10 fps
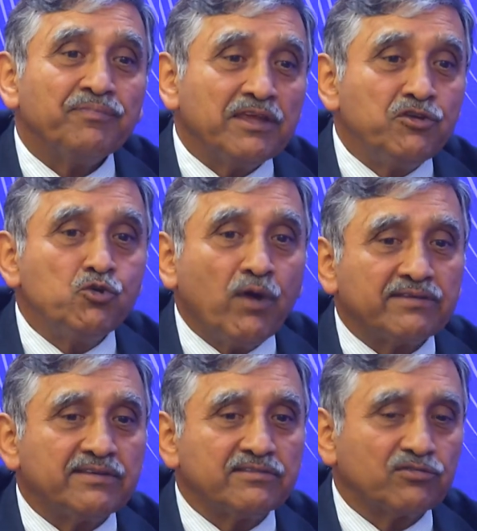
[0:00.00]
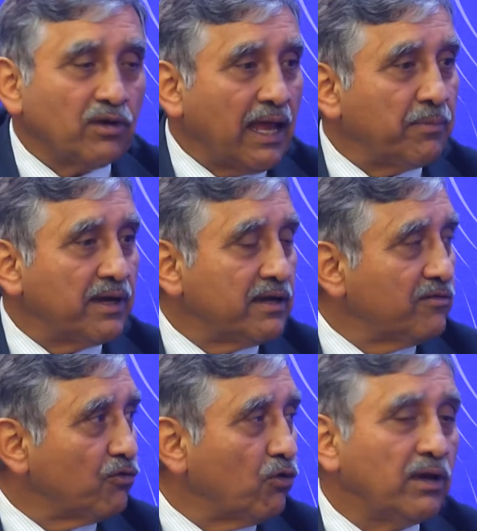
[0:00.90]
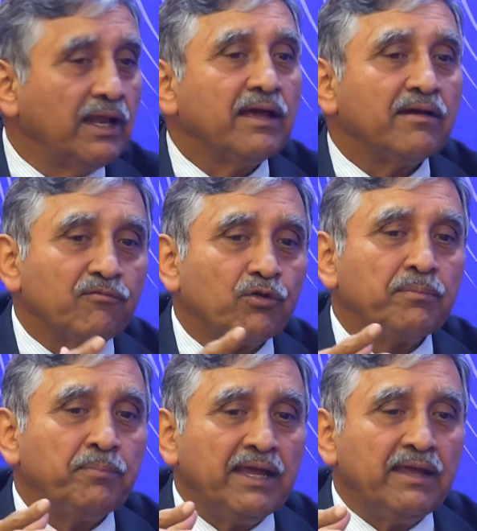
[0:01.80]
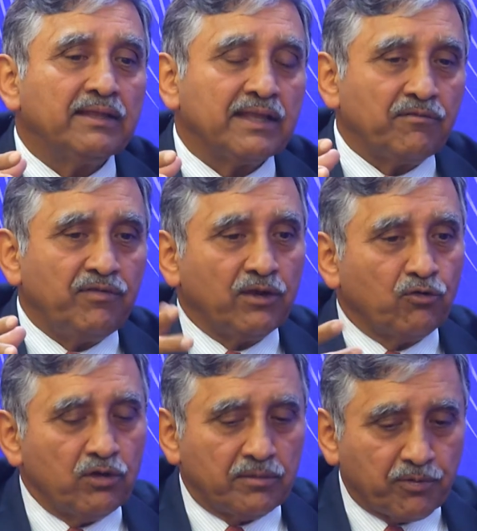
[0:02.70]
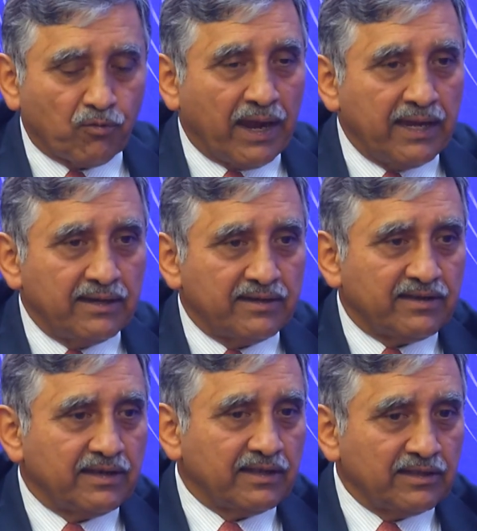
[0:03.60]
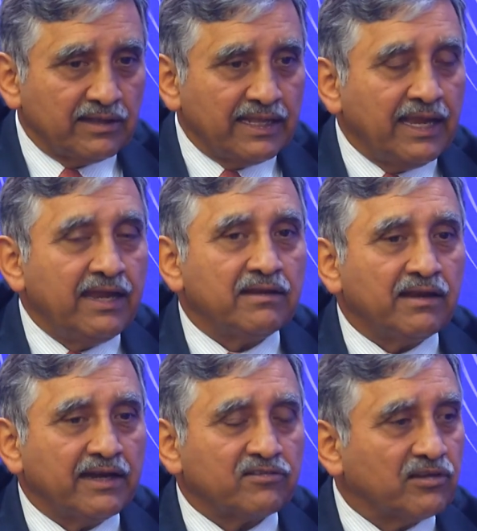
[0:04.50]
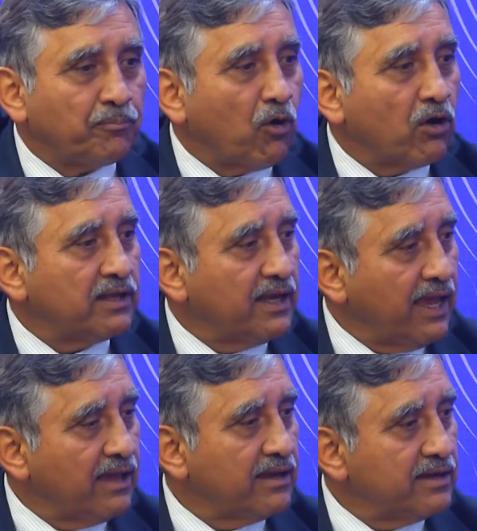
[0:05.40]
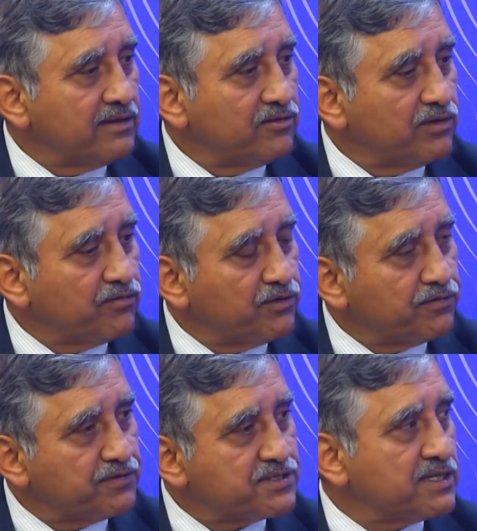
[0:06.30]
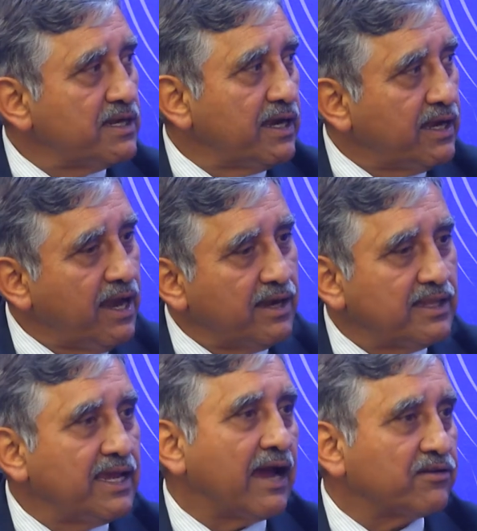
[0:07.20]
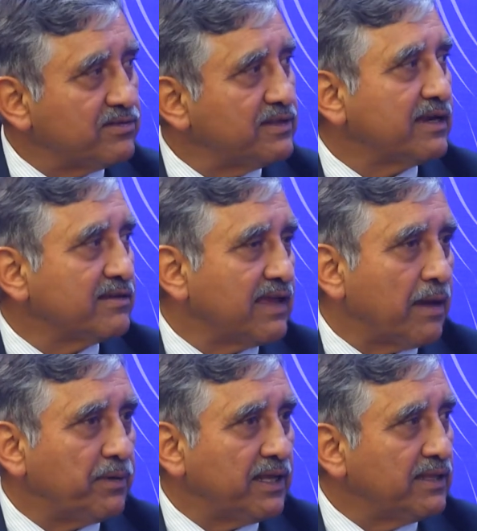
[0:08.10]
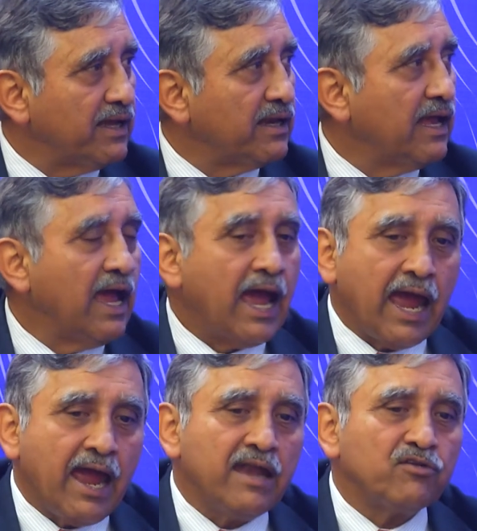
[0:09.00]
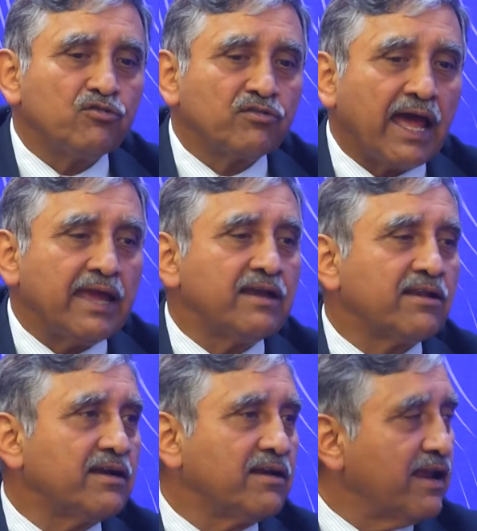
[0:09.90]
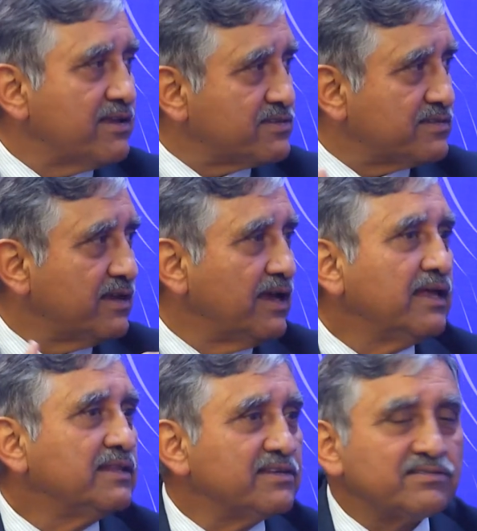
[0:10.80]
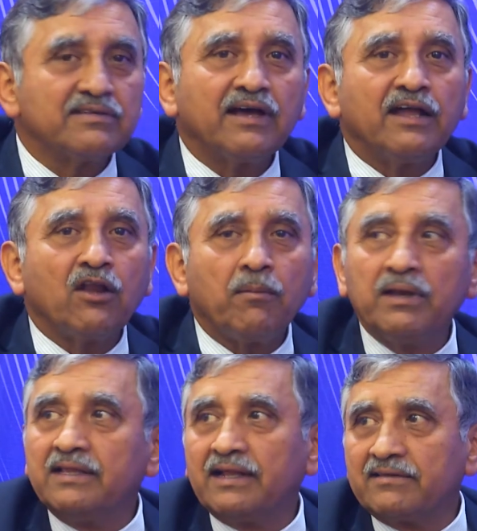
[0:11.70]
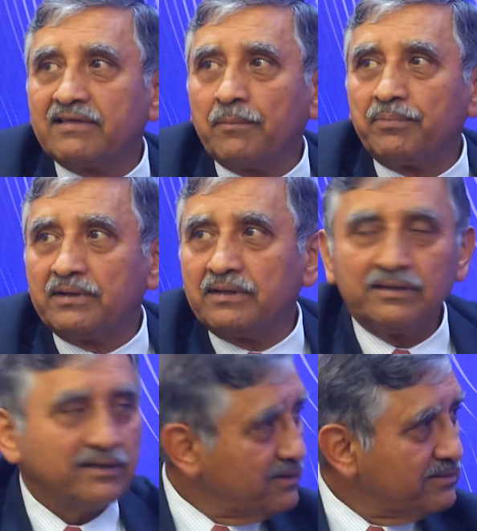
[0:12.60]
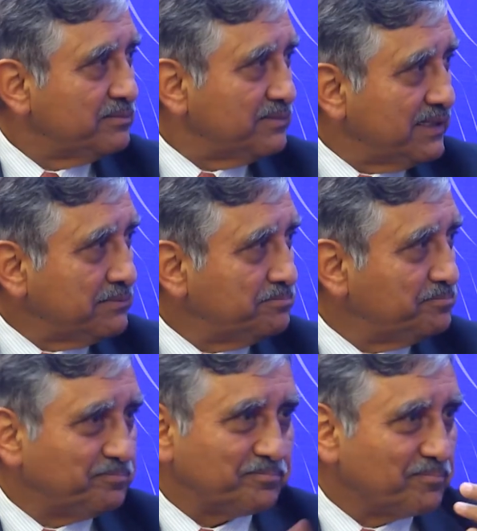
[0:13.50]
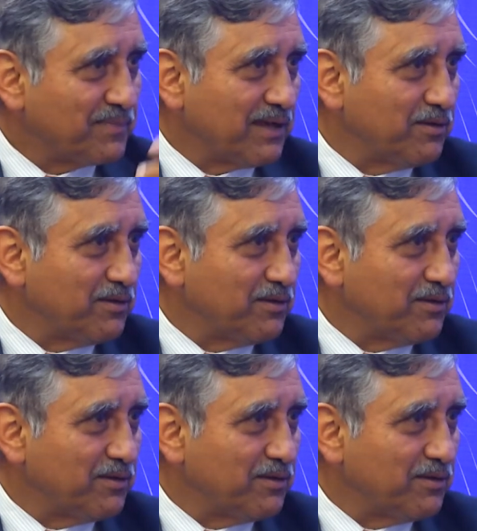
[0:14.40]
US's collaborative role would be that we could provide it indirect support in areas which would facilitate the action that is happening there and to try and redress this anomaly that has happened. Yeah, thank you.